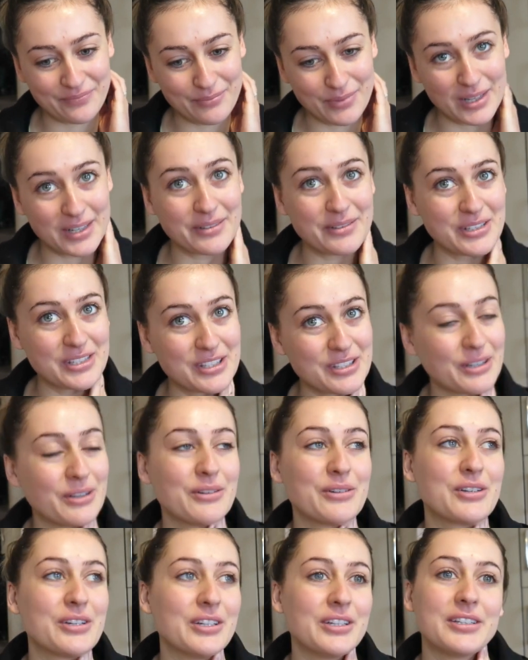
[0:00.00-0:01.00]
But it was
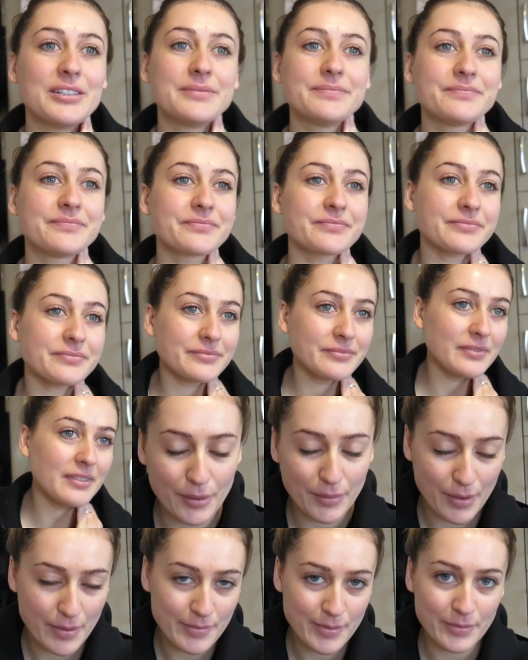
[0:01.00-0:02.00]
so good.
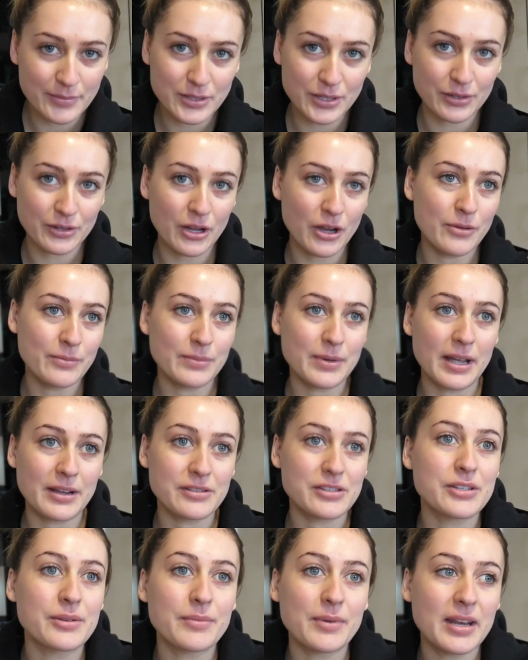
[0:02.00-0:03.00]
But my mum's gone home now,
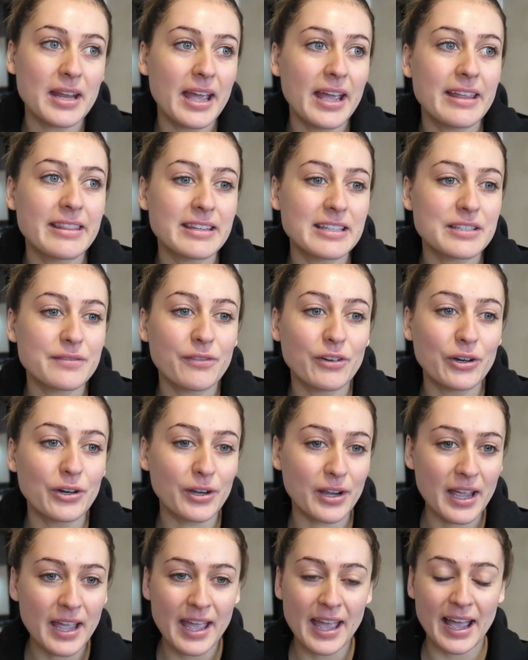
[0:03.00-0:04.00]
so I'm gonna end this
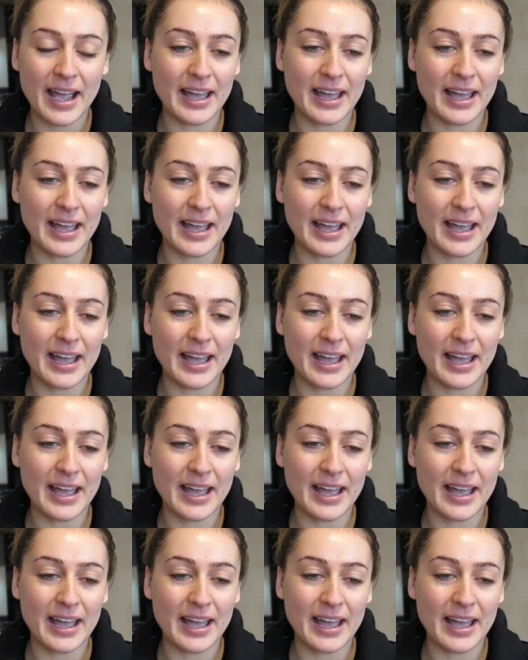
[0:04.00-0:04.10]
vlog,